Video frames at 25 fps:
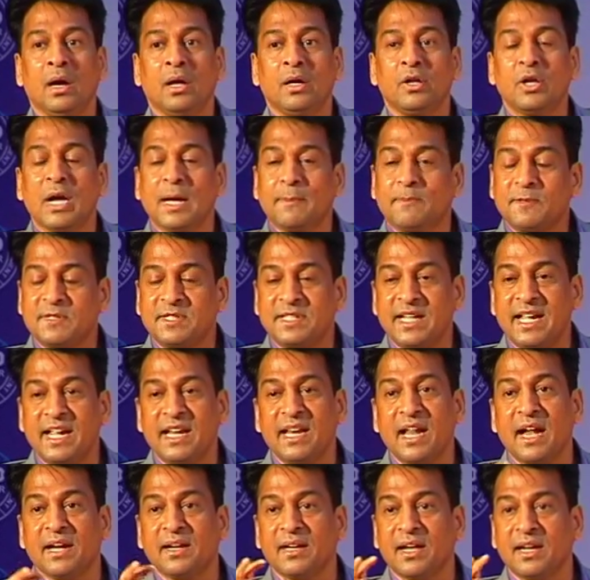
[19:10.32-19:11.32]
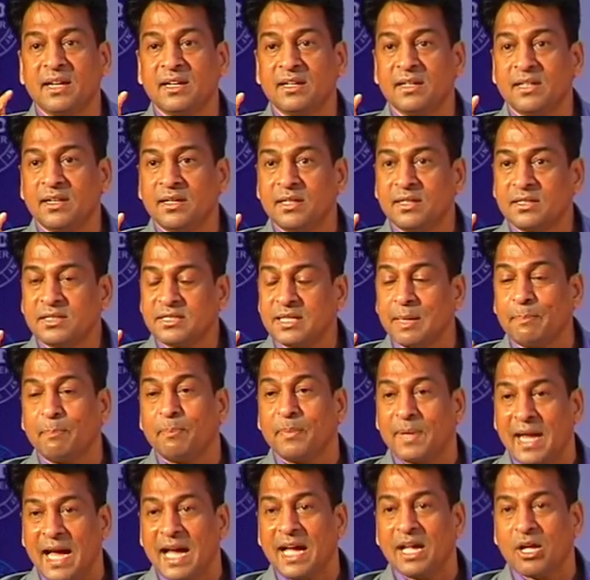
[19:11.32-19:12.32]
You have seen under
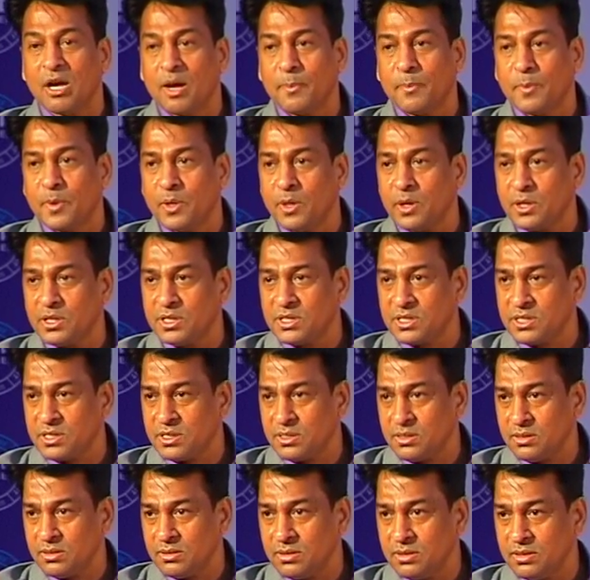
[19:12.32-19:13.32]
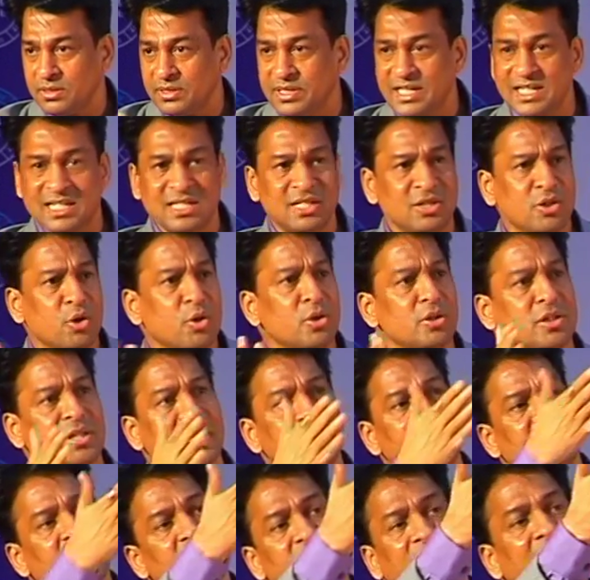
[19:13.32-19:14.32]
supply of goods, there is no
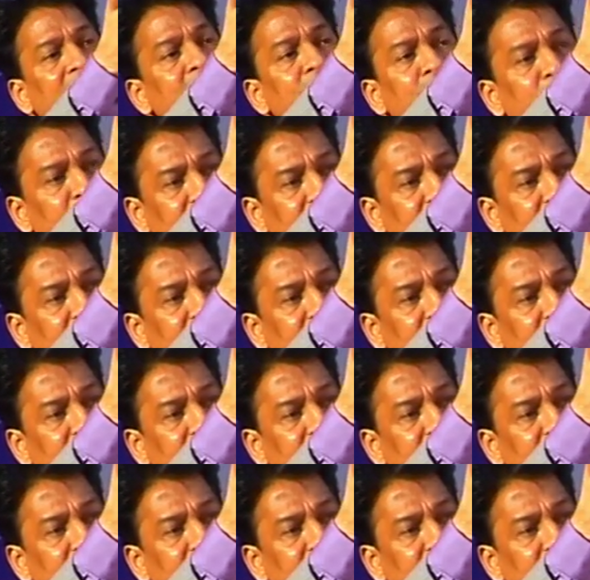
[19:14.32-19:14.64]
such time